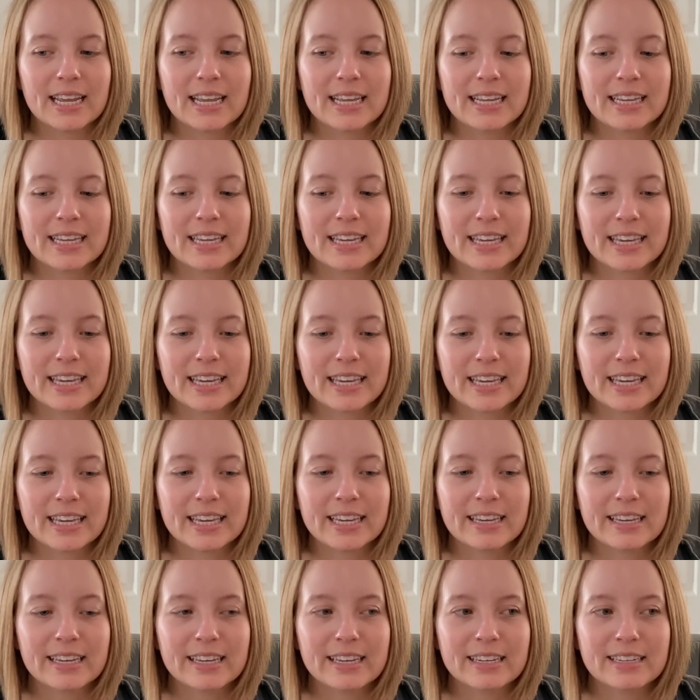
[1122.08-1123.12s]

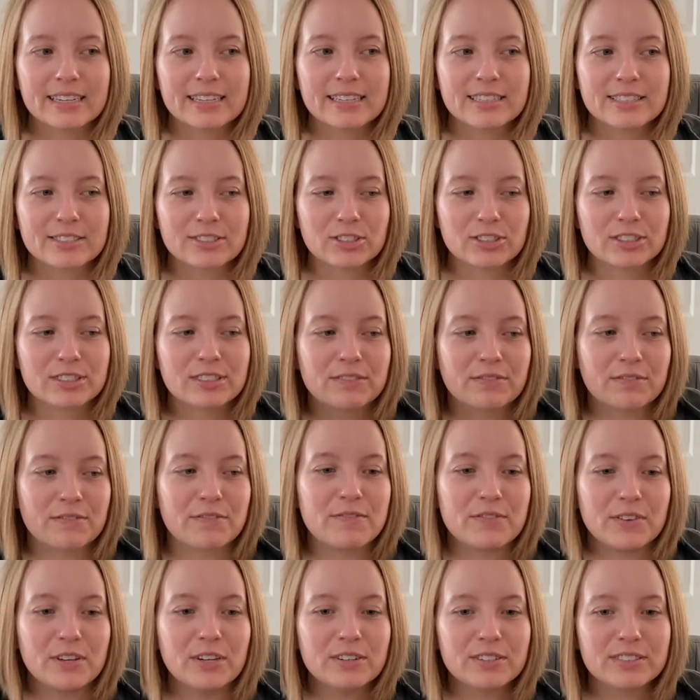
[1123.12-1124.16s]
he just
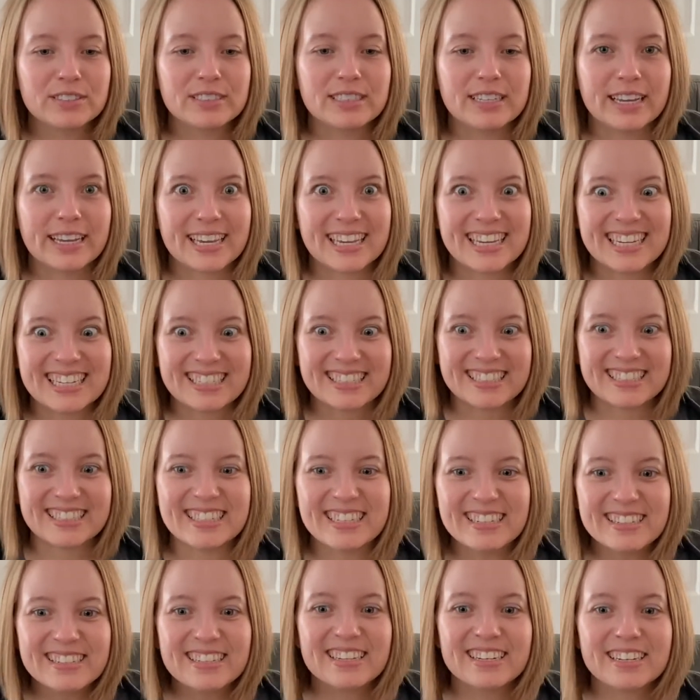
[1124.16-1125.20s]
feels like he
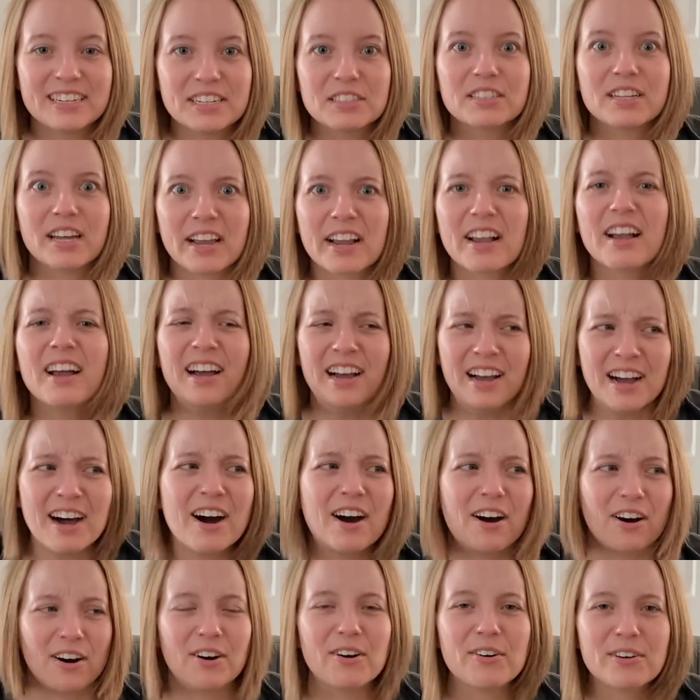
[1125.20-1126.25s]
sees it and he's like,
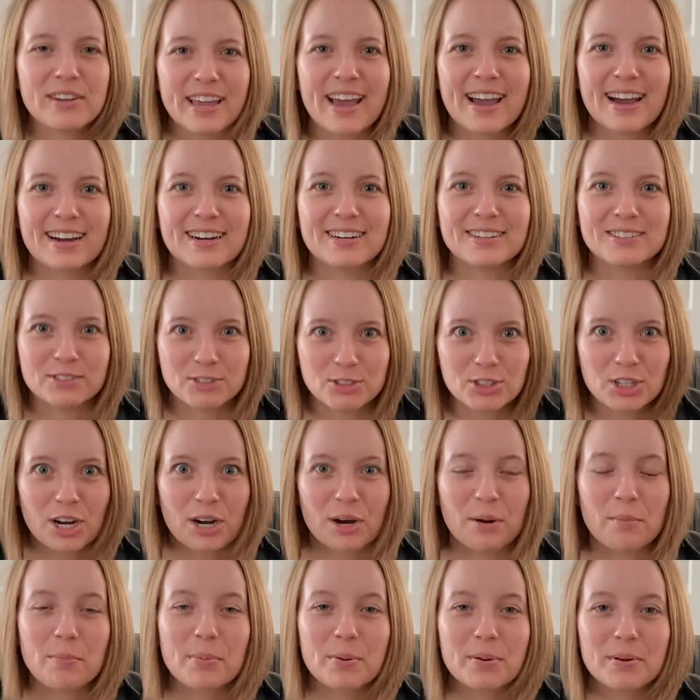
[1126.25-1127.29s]
oh yeah,
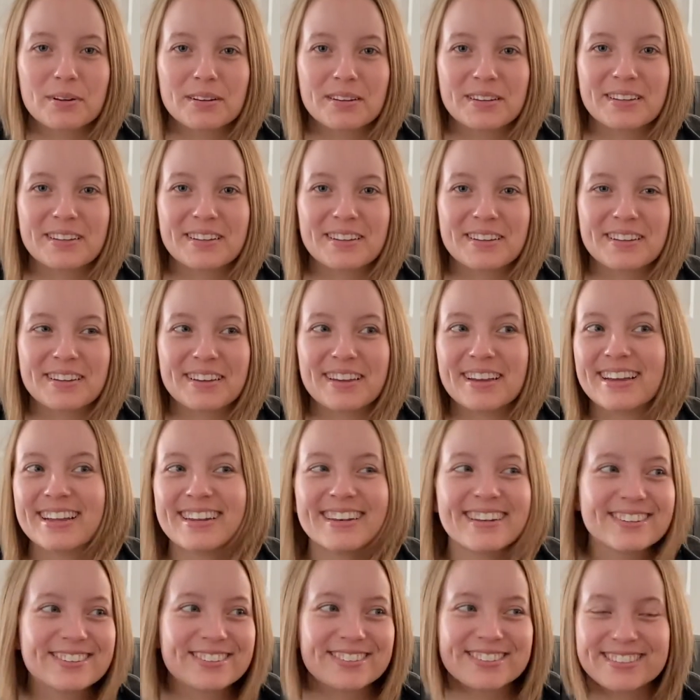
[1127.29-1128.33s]
jump, and
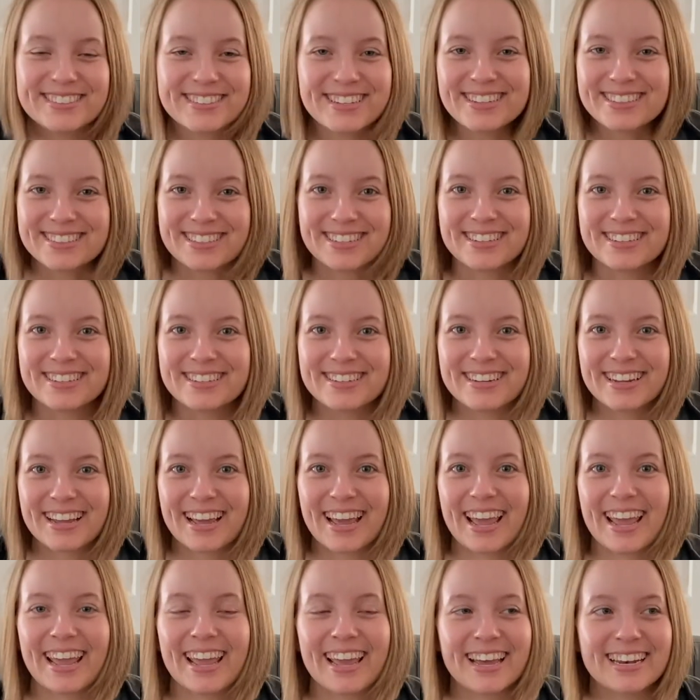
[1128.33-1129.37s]
it just does it.
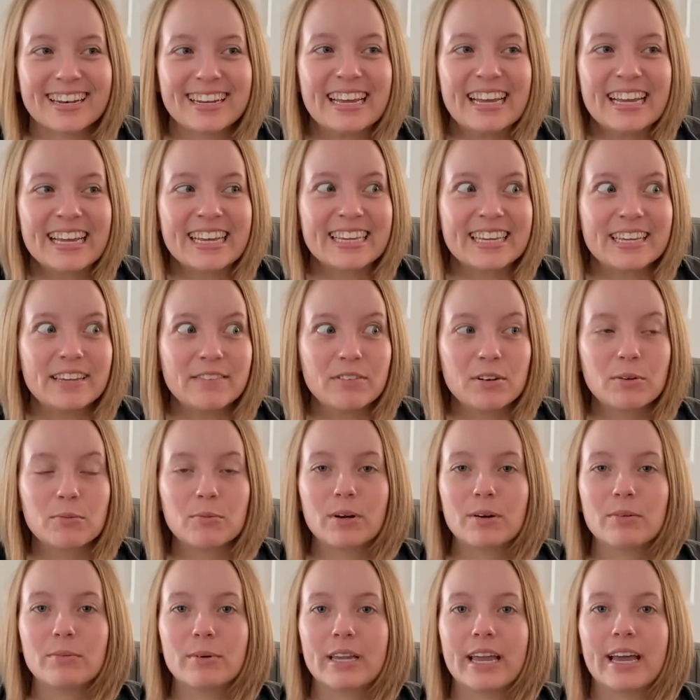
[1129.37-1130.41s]
And even
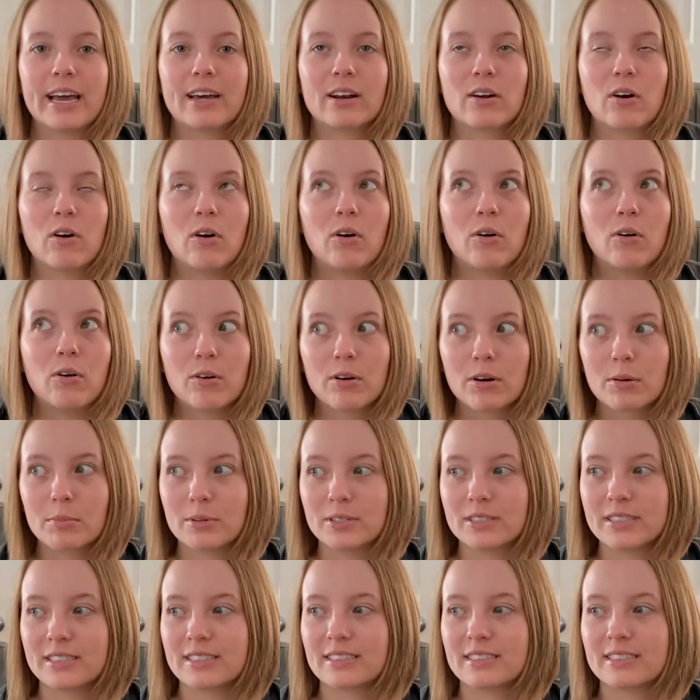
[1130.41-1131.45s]
when we had horrible
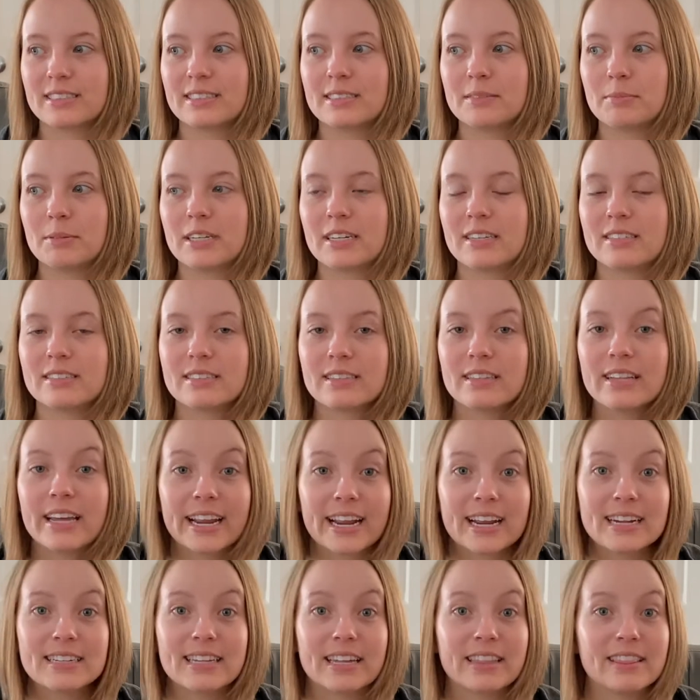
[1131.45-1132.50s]
distances, because like
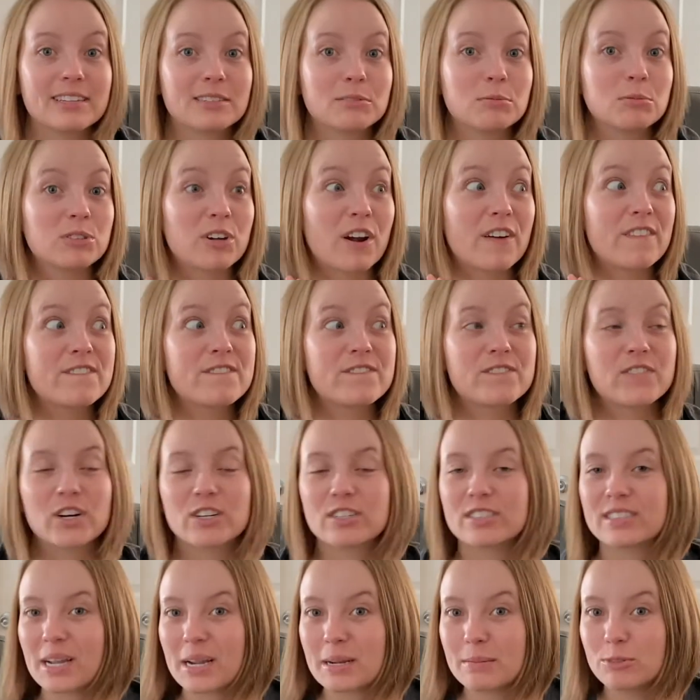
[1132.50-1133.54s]
I said, this was our
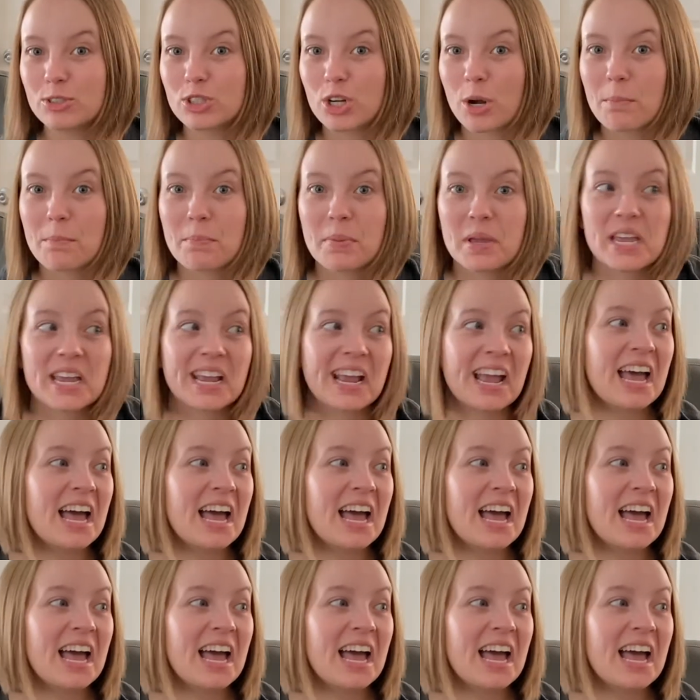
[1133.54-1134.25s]
first time jumping,